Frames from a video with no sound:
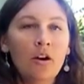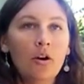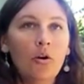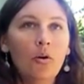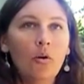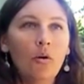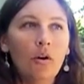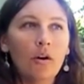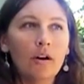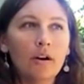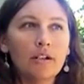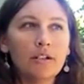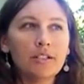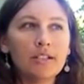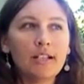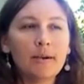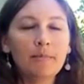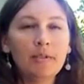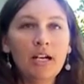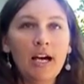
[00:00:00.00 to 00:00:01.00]
Or
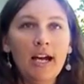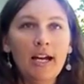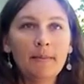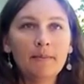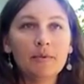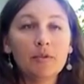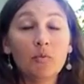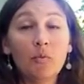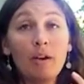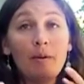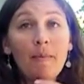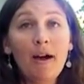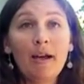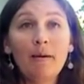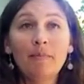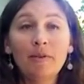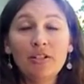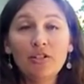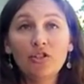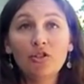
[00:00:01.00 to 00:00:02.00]
sometimes we
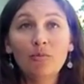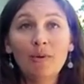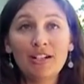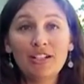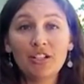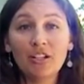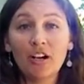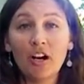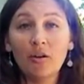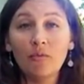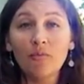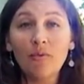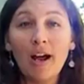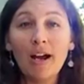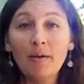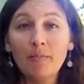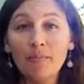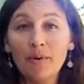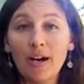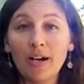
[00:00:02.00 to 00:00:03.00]
might be too much in our
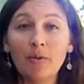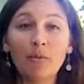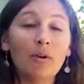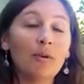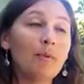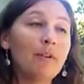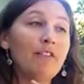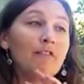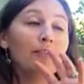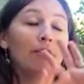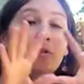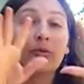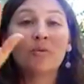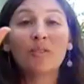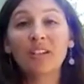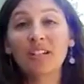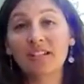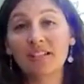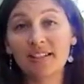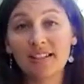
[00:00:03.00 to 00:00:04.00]
right brain where we feel
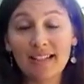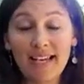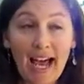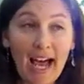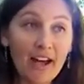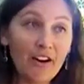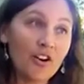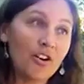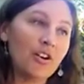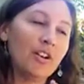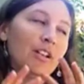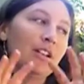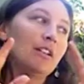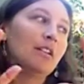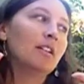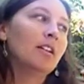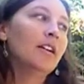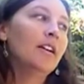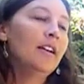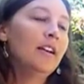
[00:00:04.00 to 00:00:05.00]
really scattered and